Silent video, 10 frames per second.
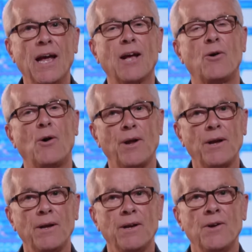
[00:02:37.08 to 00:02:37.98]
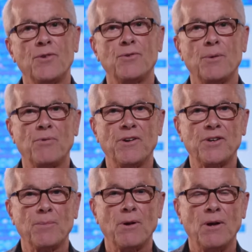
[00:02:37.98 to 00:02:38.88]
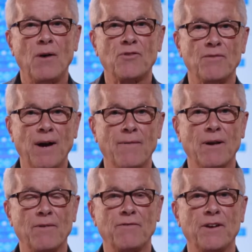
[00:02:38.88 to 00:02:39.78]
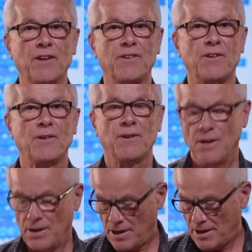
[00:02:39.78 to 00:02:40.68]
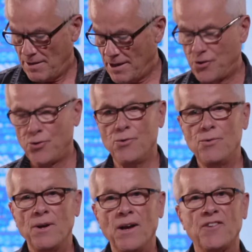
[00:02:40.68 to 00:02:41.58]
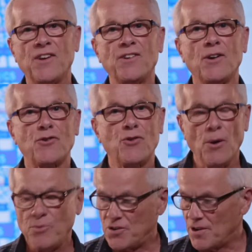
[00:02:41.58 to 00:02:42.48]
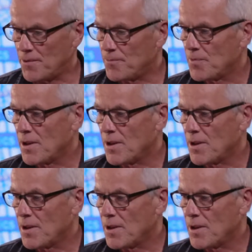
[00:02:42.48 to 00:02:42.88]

according to the principle of survival of the fittest. There are two essential terms here,